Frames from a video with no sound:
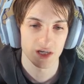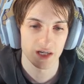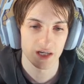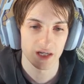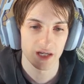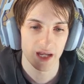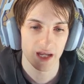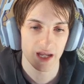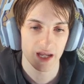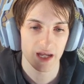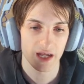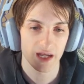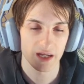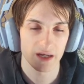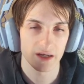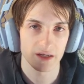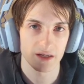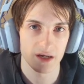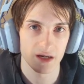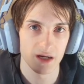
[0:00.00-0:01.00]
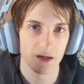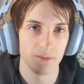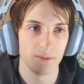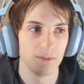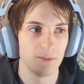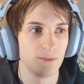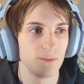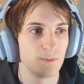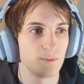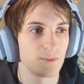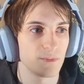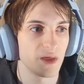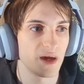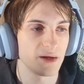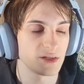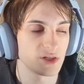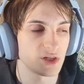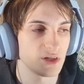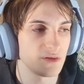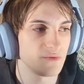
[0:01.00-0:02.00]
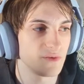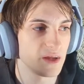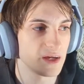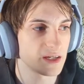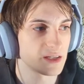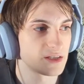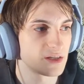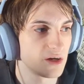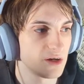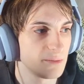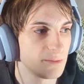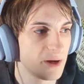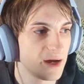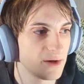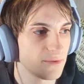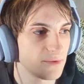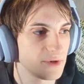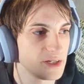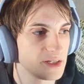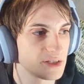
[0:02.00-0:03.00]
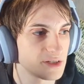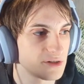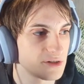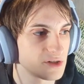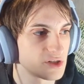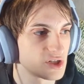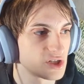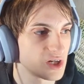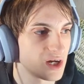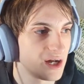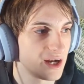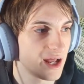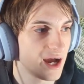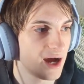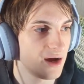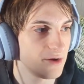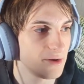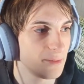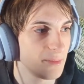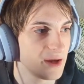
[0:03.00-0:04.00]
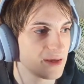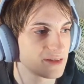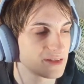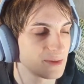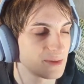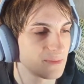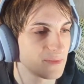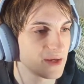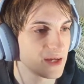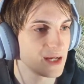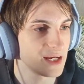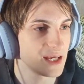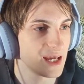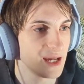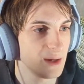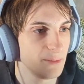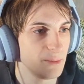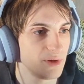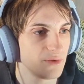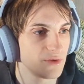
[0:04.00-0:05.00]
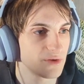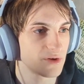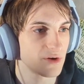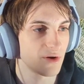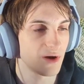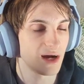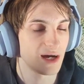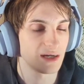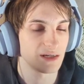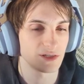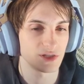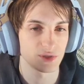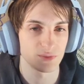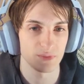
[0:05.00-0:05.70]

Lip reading: and I should have like done my research on how to make something in Game Builder Garage,